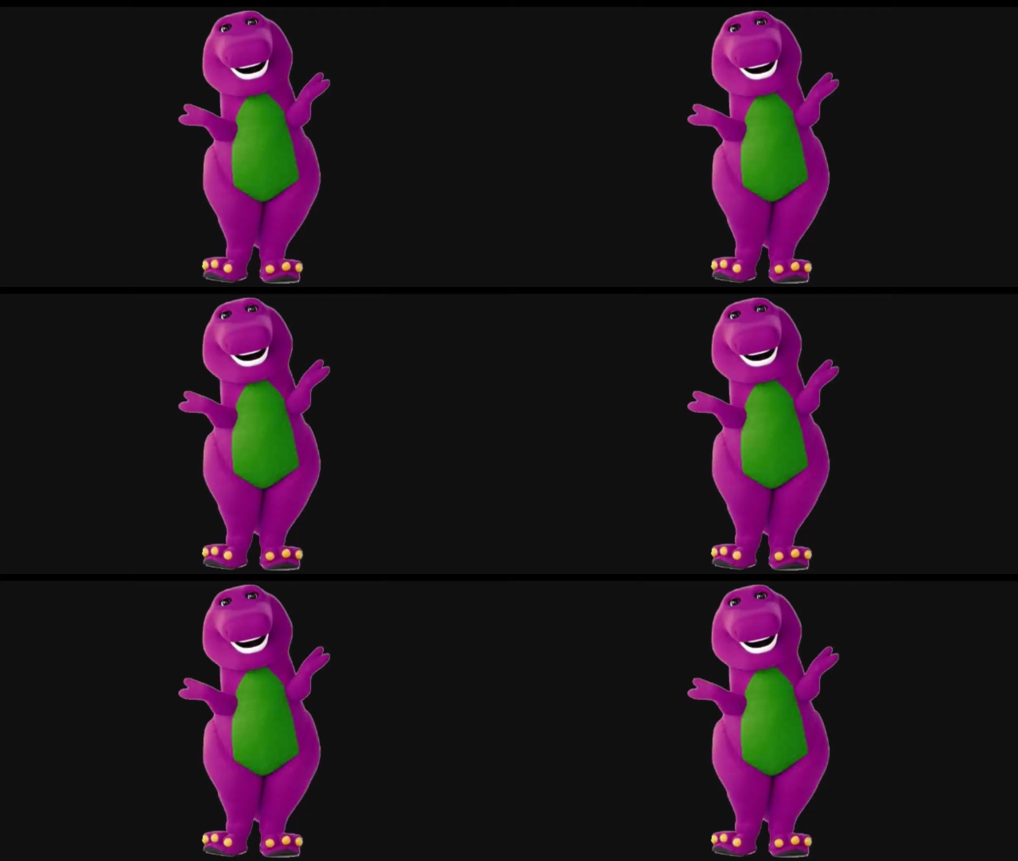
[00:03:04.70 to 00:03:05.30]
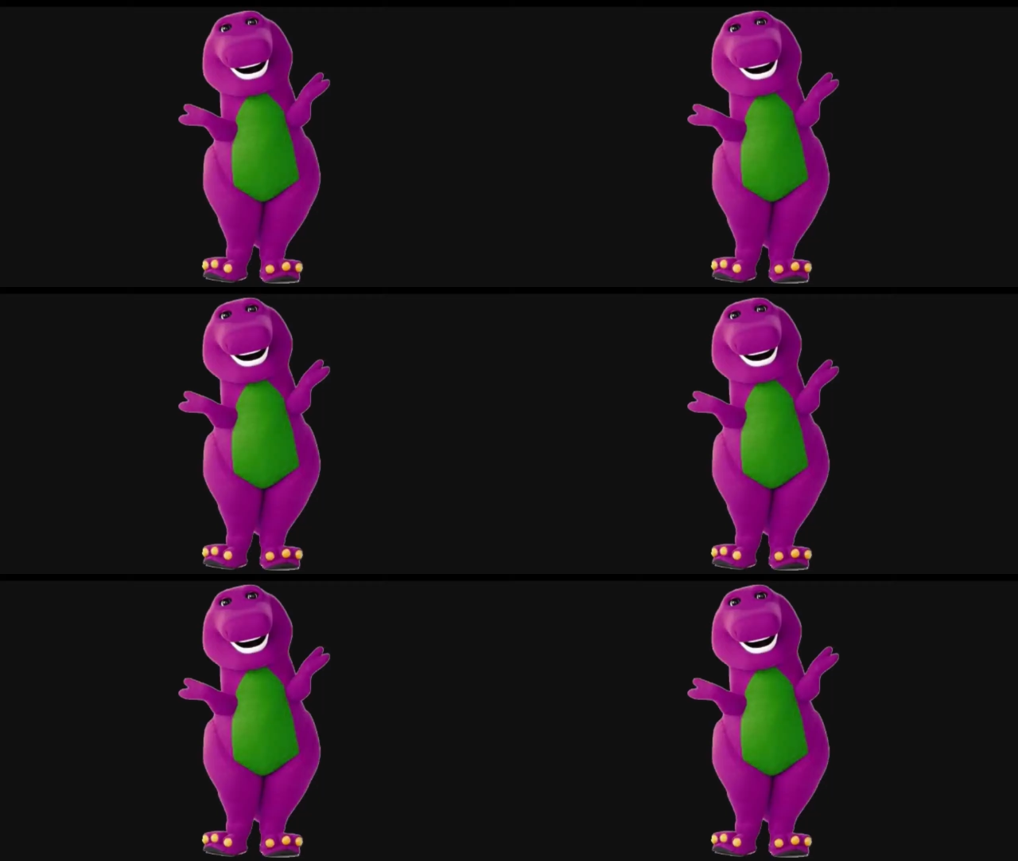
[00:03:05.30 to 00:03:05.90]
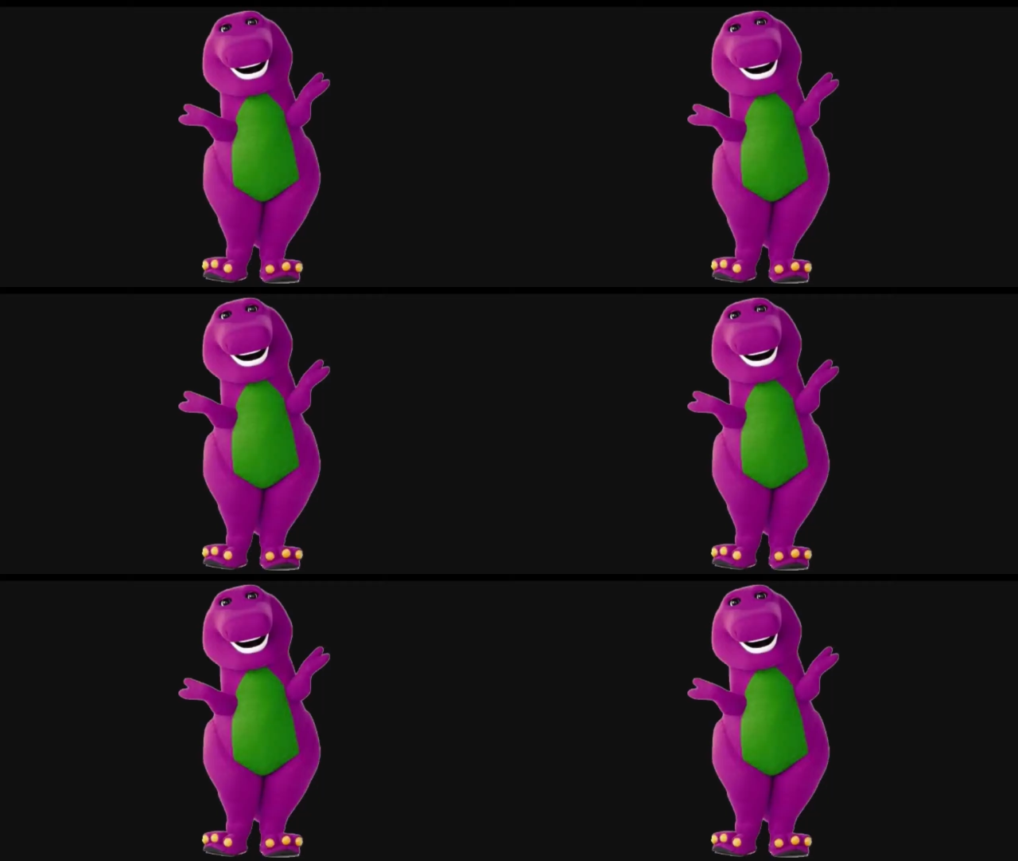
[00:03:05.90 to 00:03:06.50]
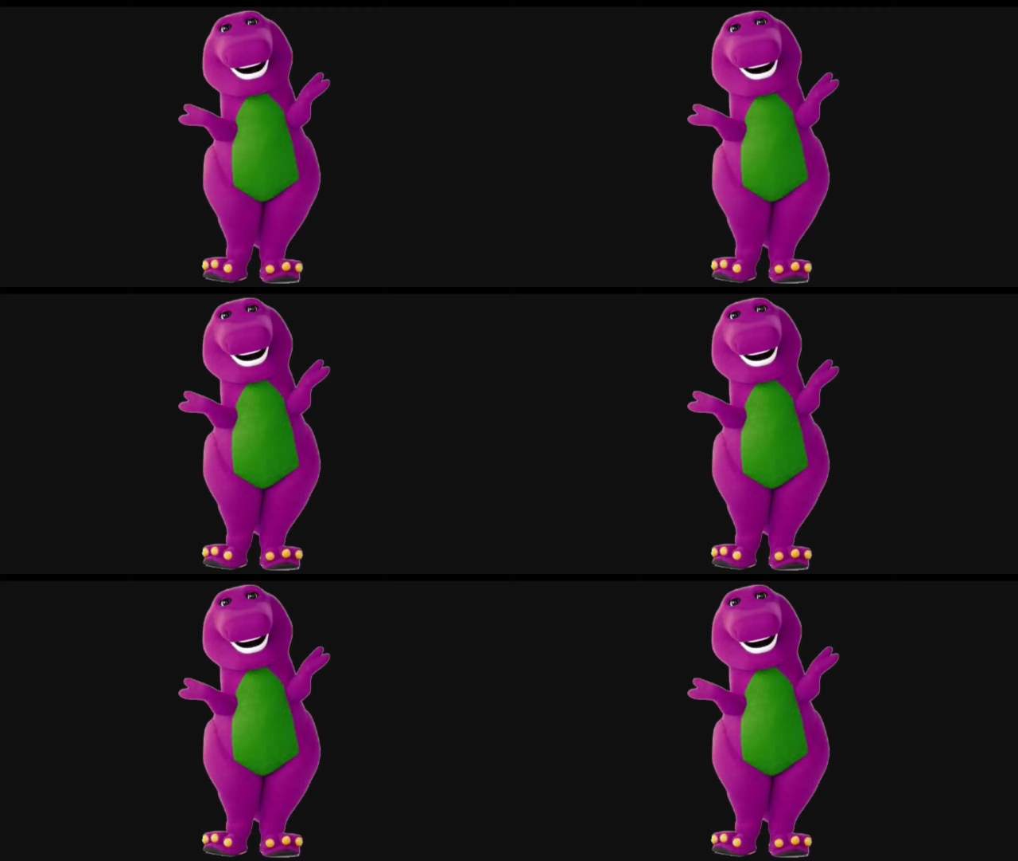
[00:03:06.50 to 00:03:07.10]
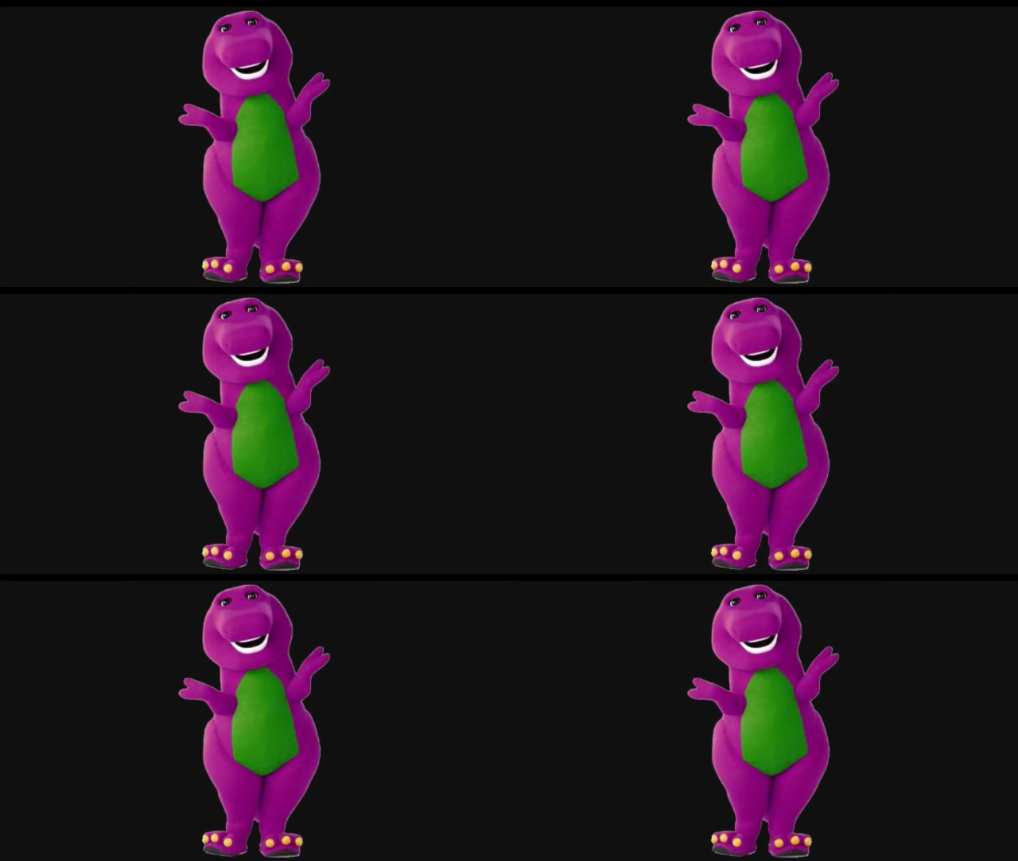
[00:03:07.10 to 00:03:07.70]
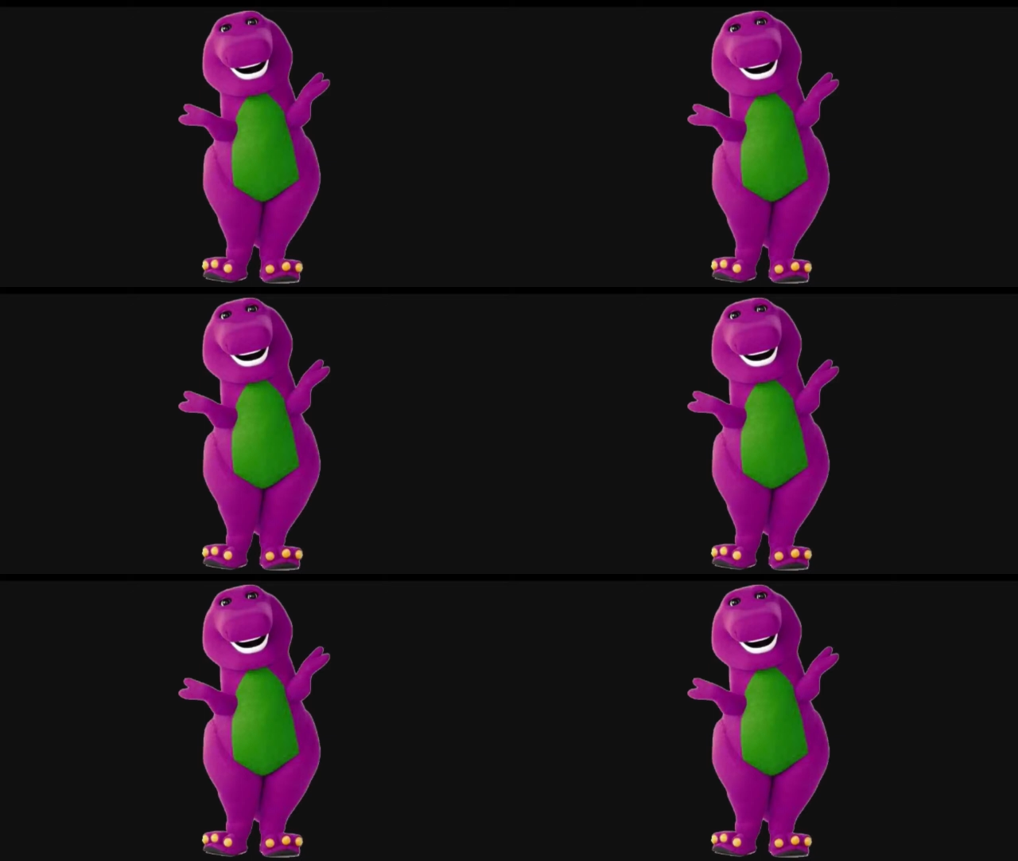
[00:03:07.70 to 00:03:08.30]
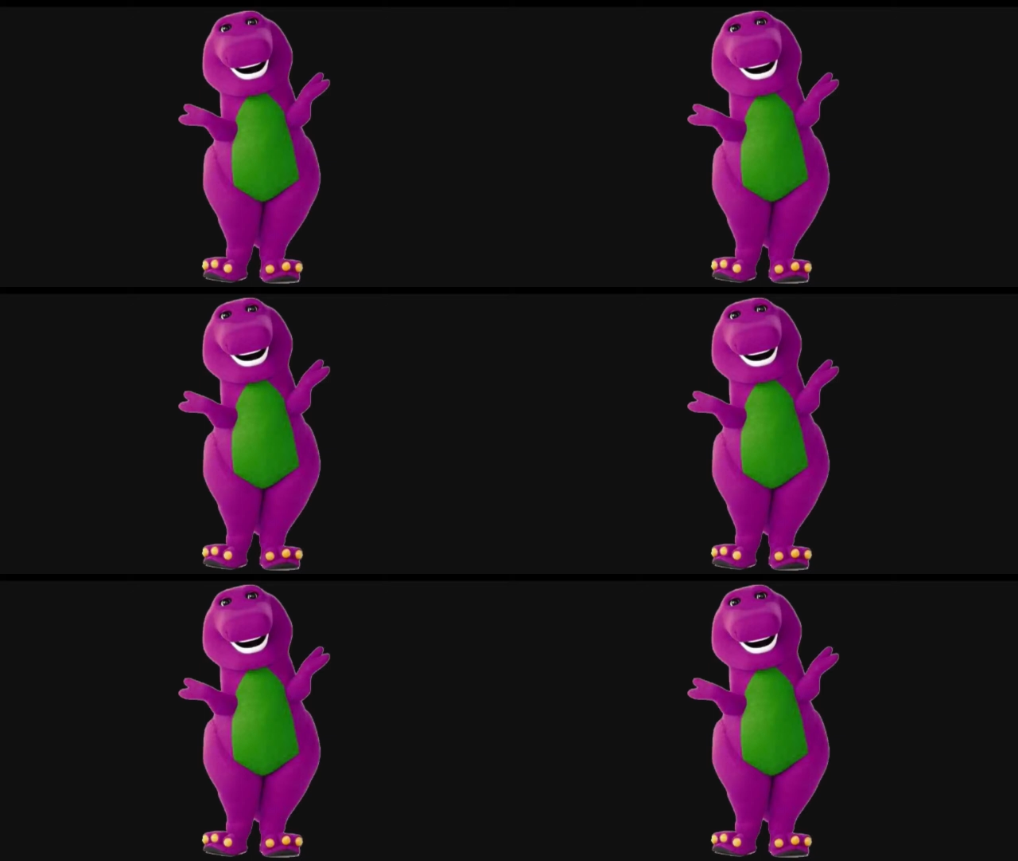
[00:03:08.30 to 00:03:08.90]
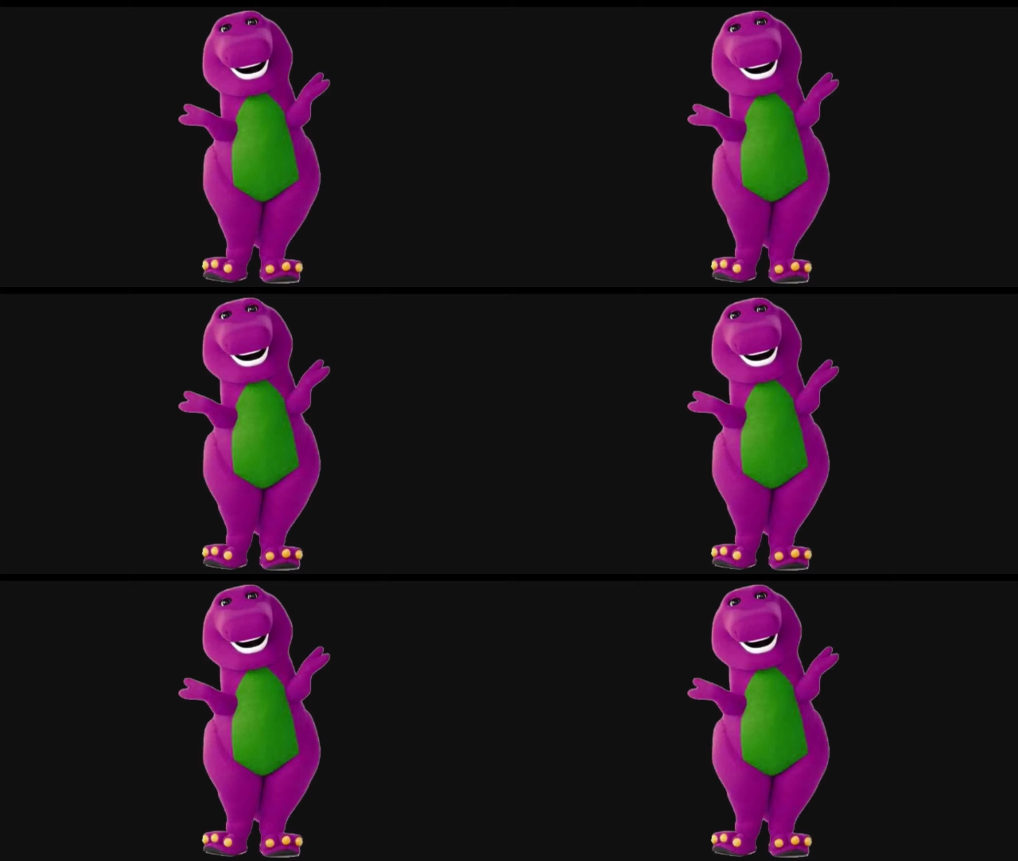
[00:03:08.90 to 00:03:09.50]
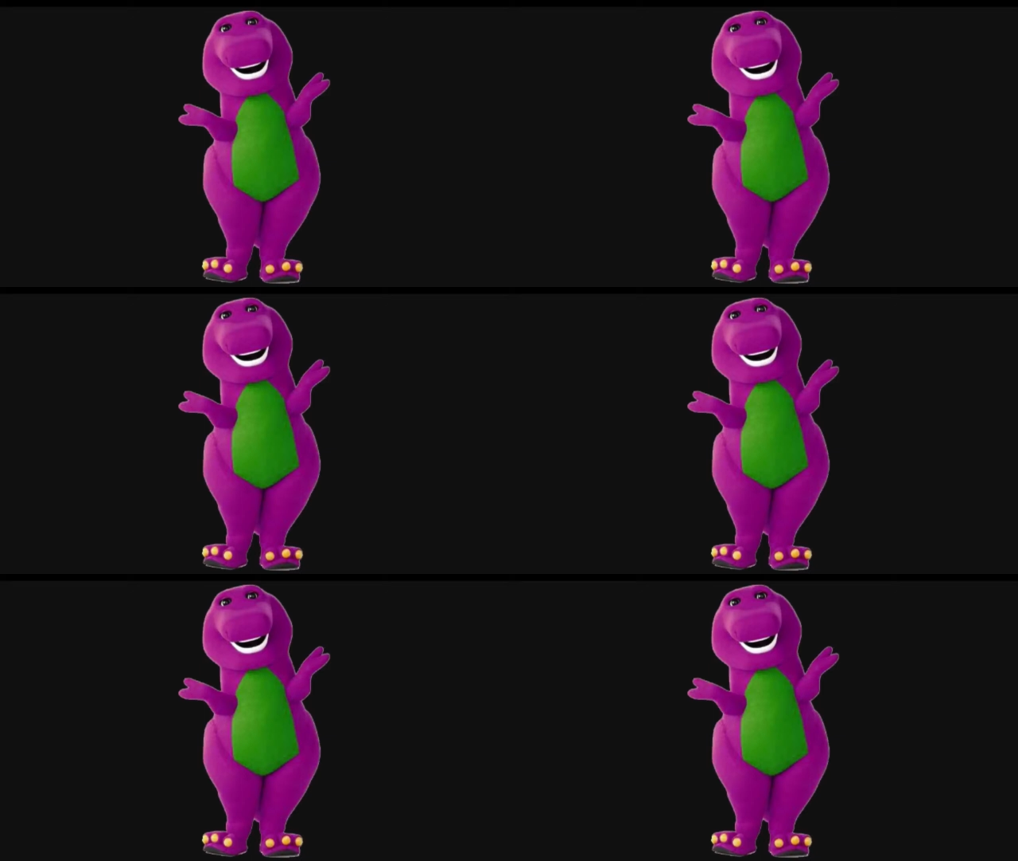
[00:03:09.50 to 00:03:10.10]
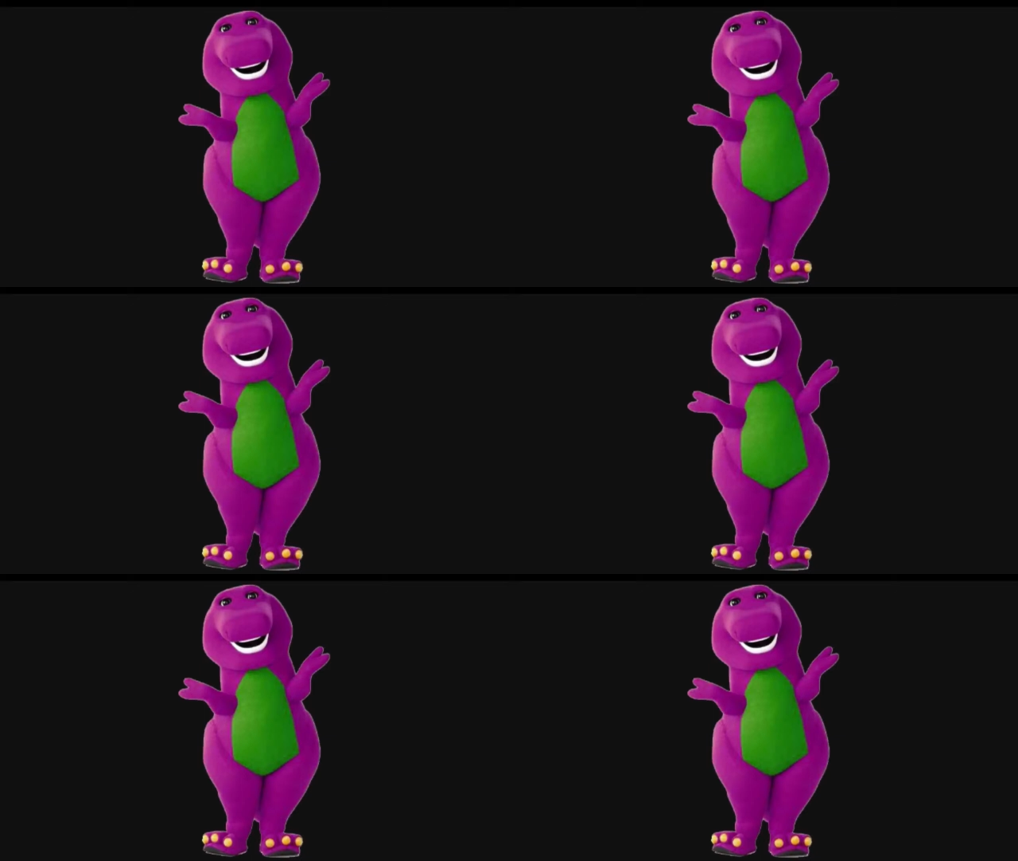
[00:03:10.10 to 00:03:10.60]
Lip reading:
No face is visible, so there are no lips to read.